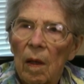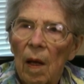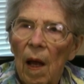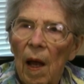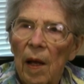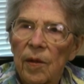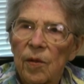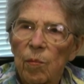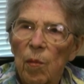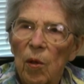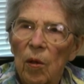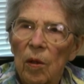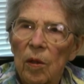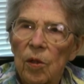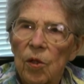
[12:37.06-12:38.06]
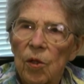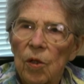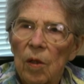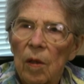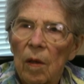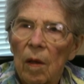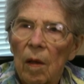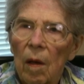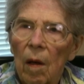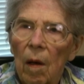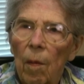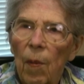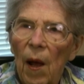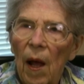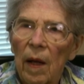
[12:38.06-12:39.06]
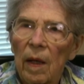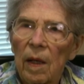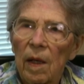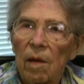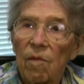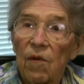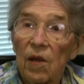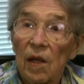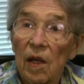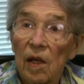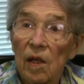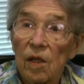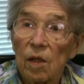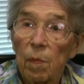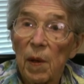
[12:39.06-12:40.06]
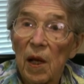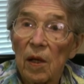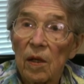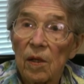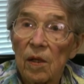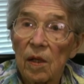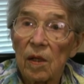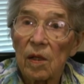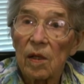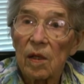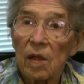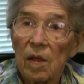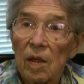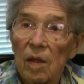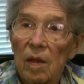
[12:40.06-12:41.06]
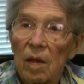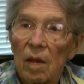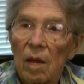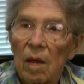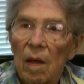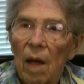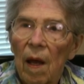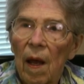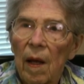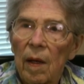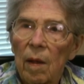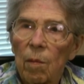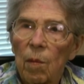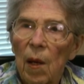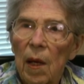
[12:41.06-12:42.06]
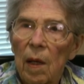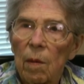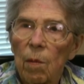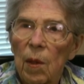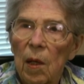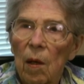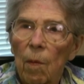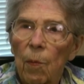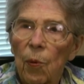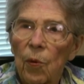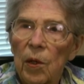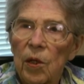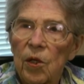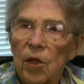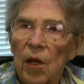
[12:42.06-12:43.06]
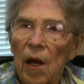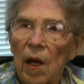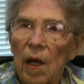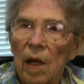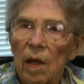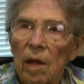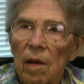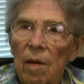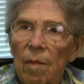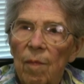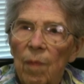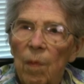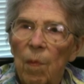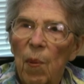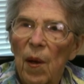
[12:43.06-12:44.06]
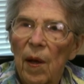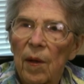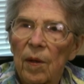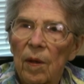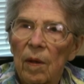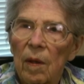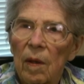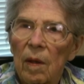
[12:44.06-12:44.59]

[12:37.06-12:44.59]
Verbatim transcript: as much about living expenses. And it made me appreciate better